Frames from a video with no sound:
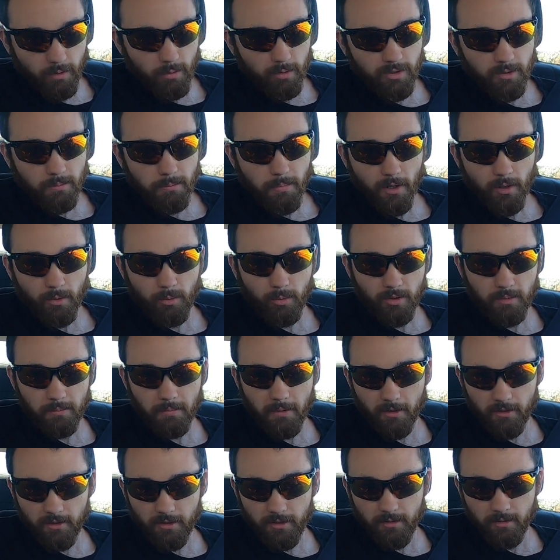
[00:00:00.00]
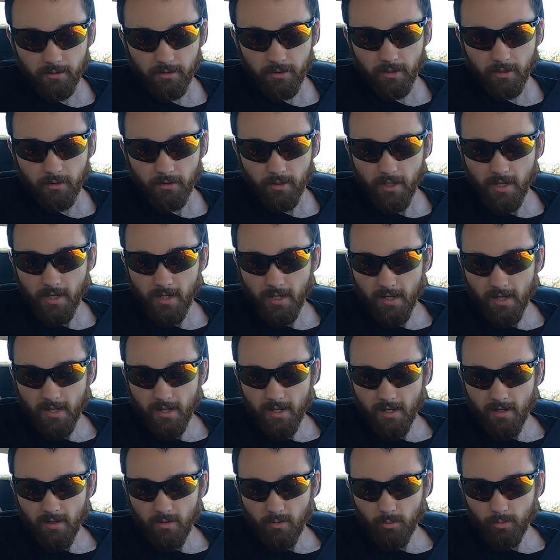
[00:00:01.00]
It wasn't part one, part two. So
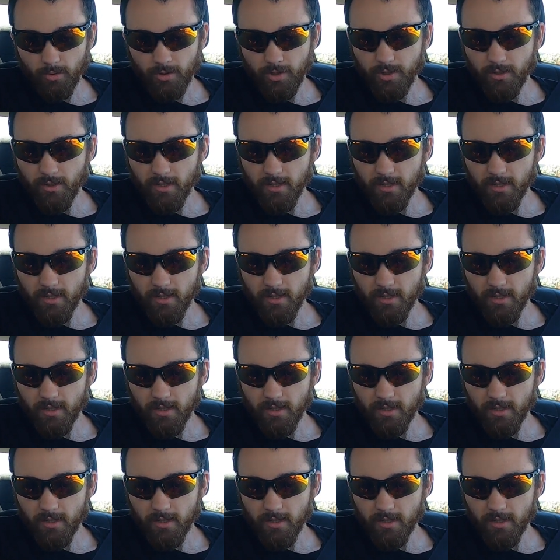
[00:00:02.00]
would